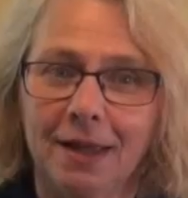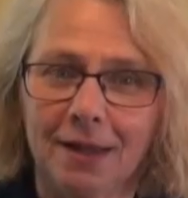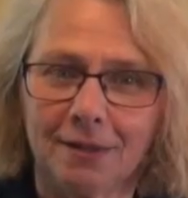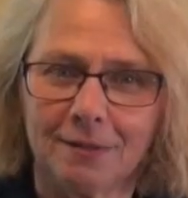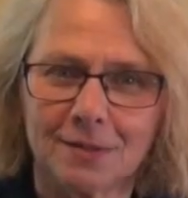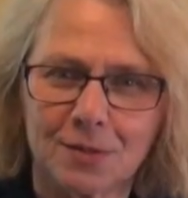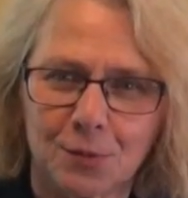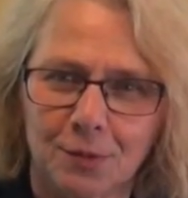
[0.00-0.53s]

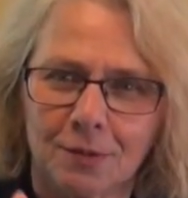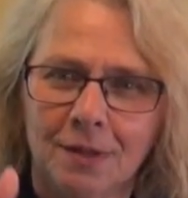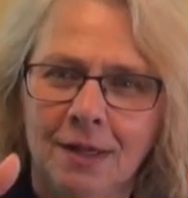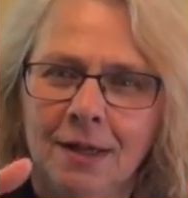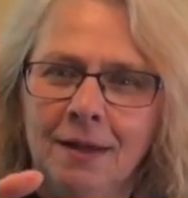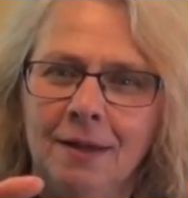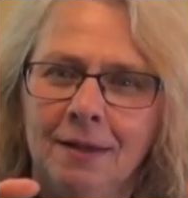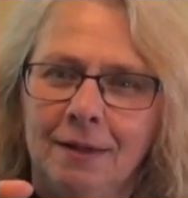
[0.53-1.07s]
again, so
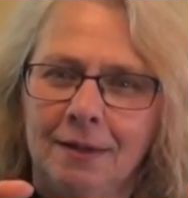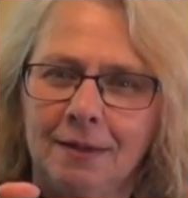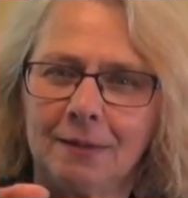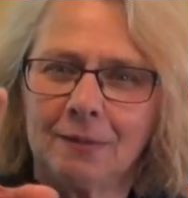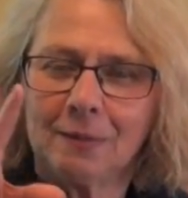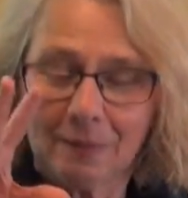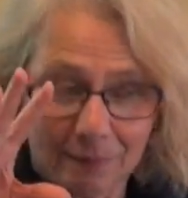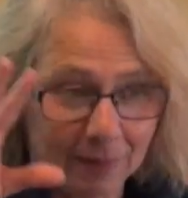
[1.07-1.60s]

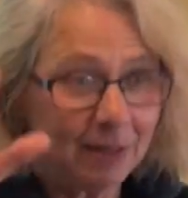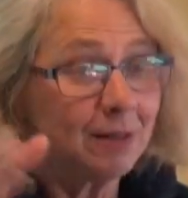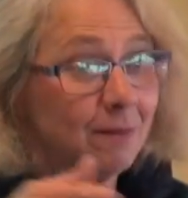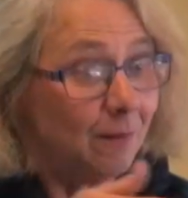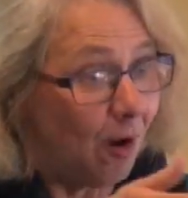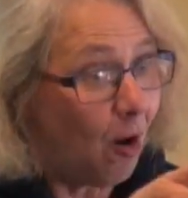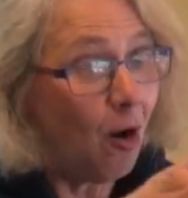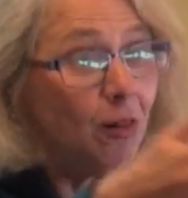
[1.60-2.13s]

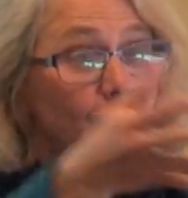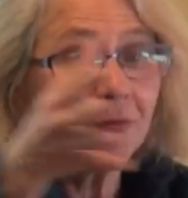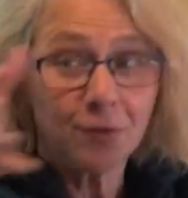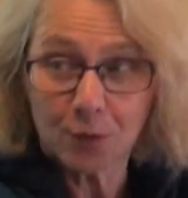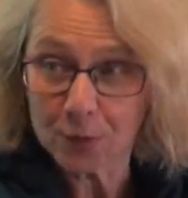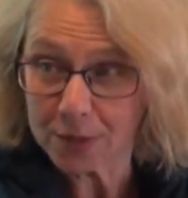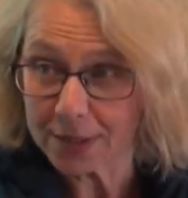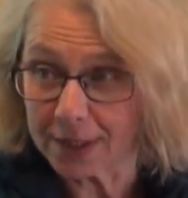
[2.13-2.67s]
it, all of
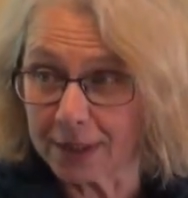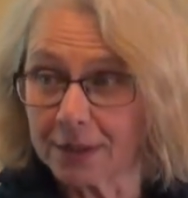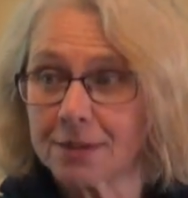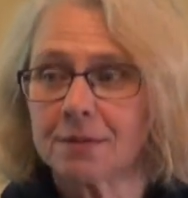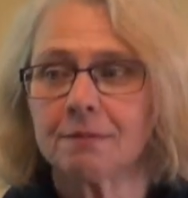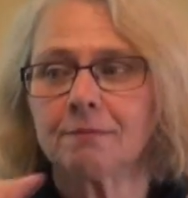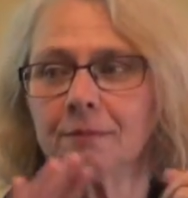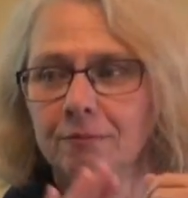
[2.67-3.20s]
those
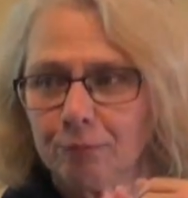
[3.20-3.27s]
things,